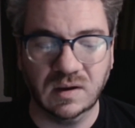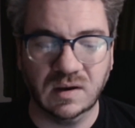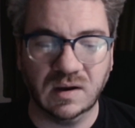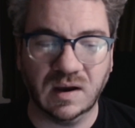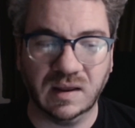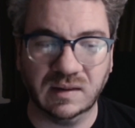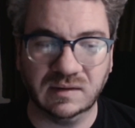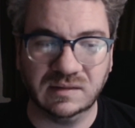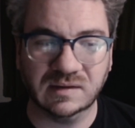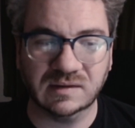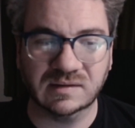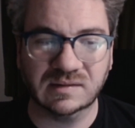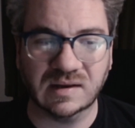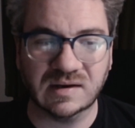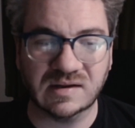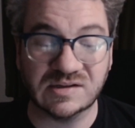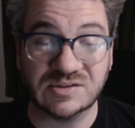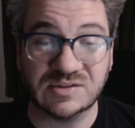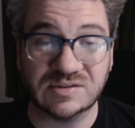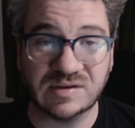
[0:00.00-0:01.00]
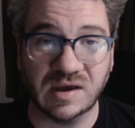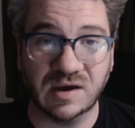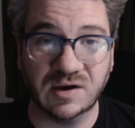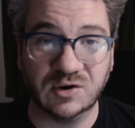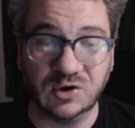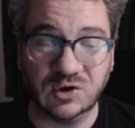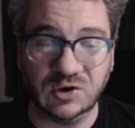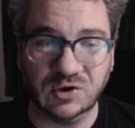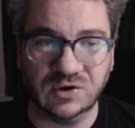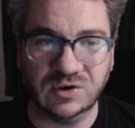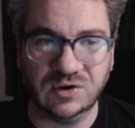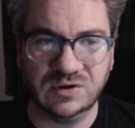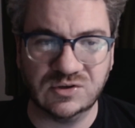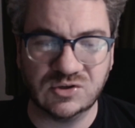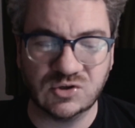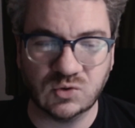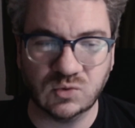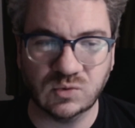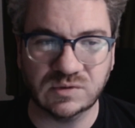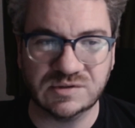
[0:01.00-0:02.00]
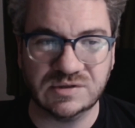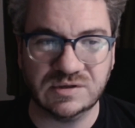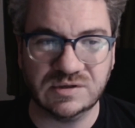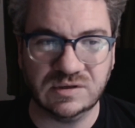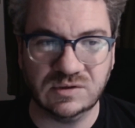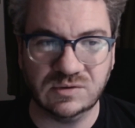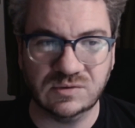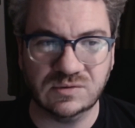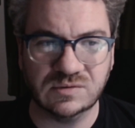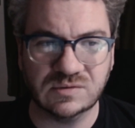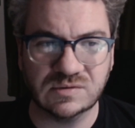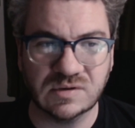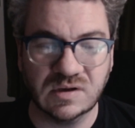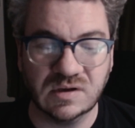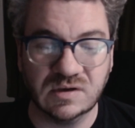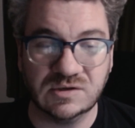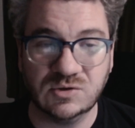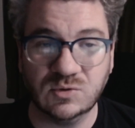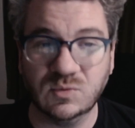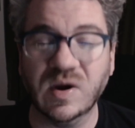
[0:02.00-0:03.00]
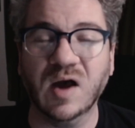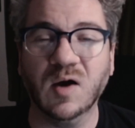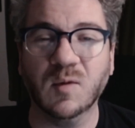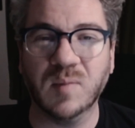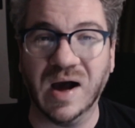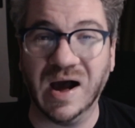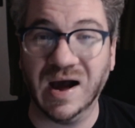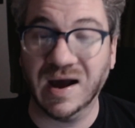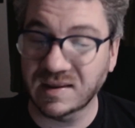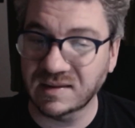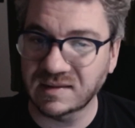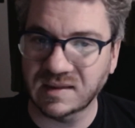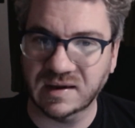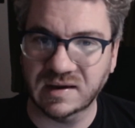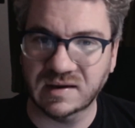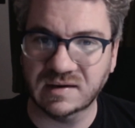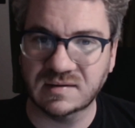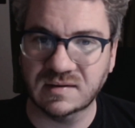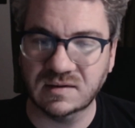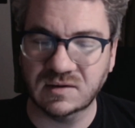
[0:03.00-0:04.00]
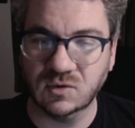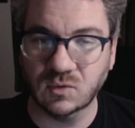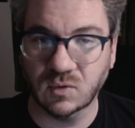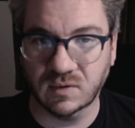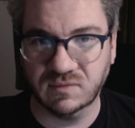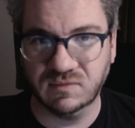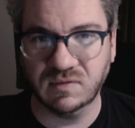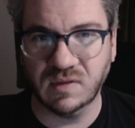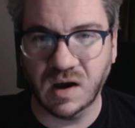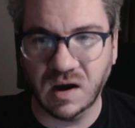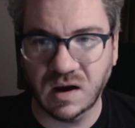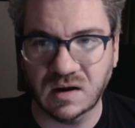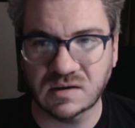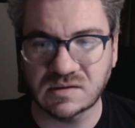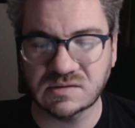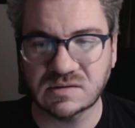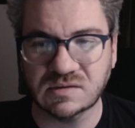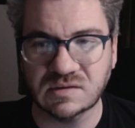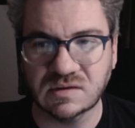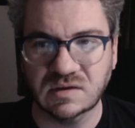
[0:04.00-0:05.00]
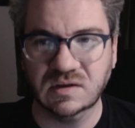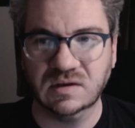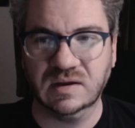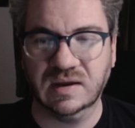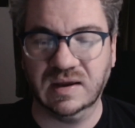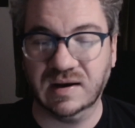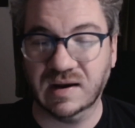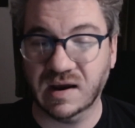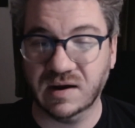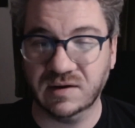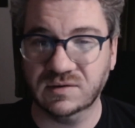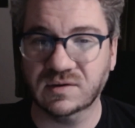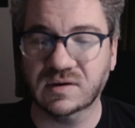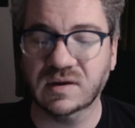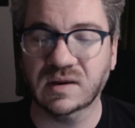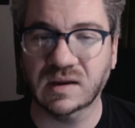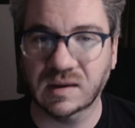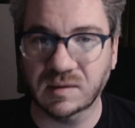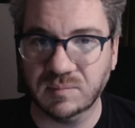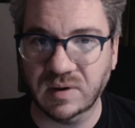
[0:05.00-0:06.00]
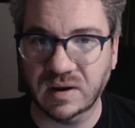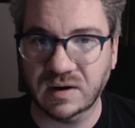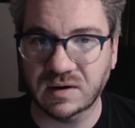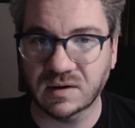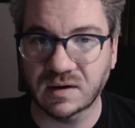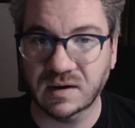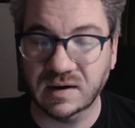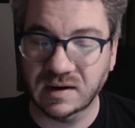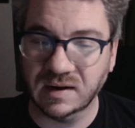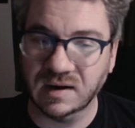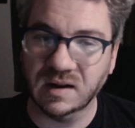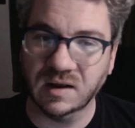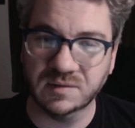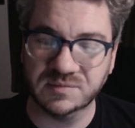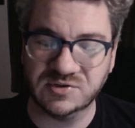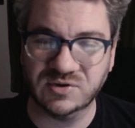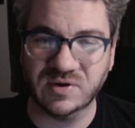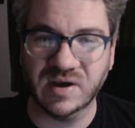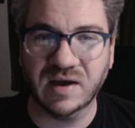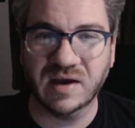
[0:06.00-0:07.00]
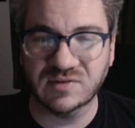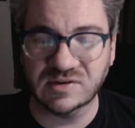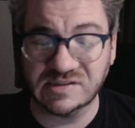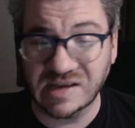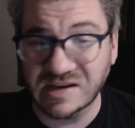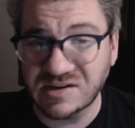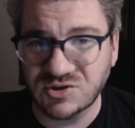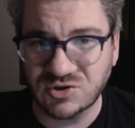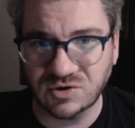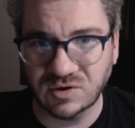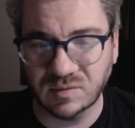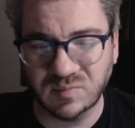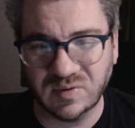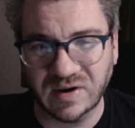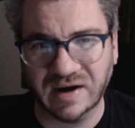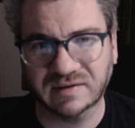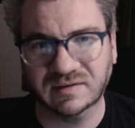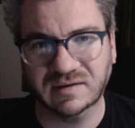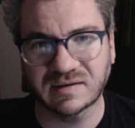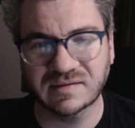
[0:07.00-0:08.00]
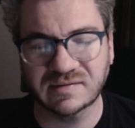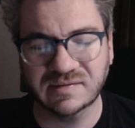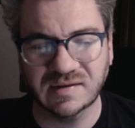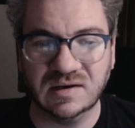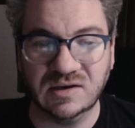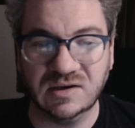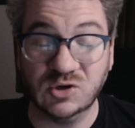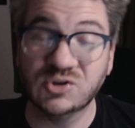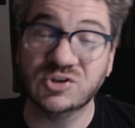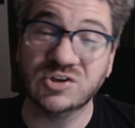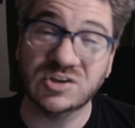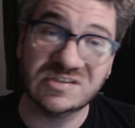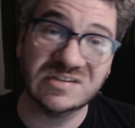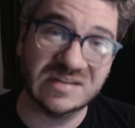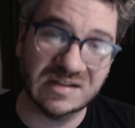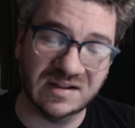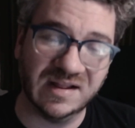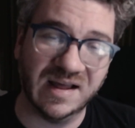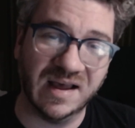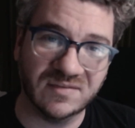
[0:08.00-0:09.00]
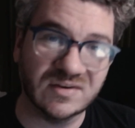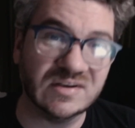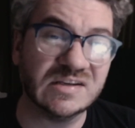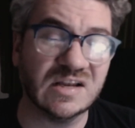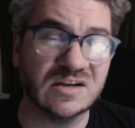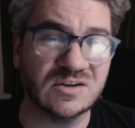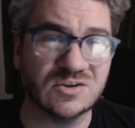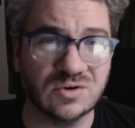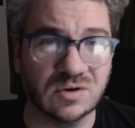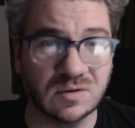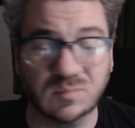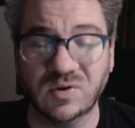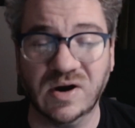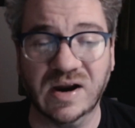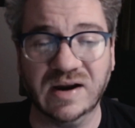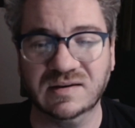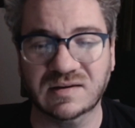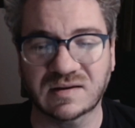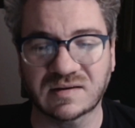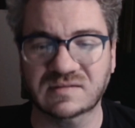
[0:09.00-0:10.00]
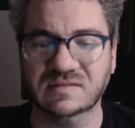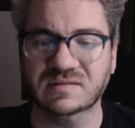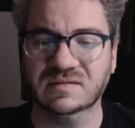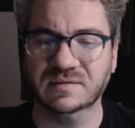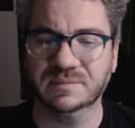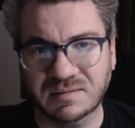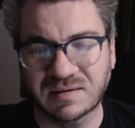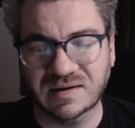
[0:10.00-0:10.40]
I think that it's a good tool to use to help highlight your flaws and how you can get better, and it helps you have intentional practice. You should still have intentional practice.